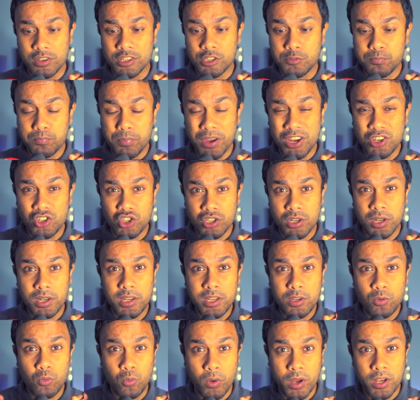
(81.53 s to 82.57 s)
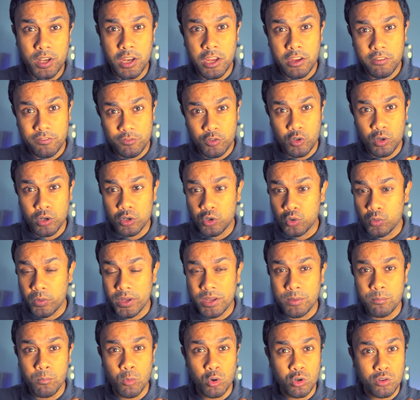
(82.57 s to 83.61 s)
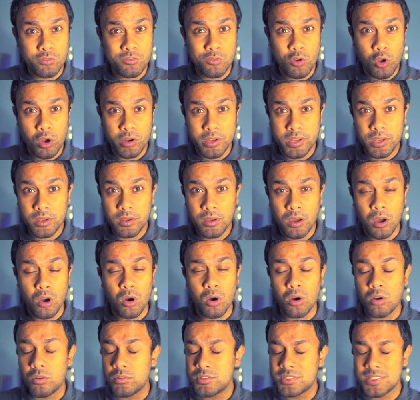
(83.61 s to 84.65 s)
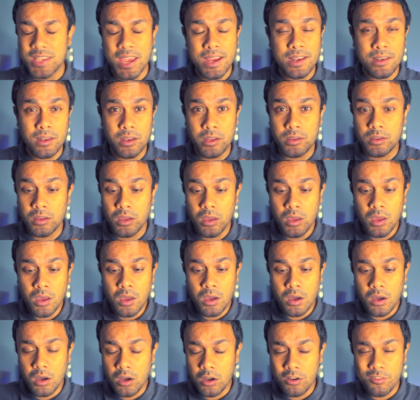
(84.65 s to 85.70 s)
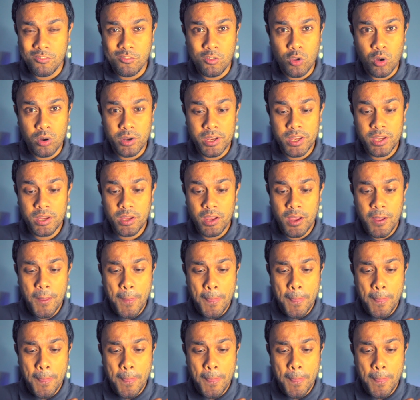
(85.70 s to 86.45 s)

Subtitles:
especially if you're doing motor vlogging or cycling vlogging.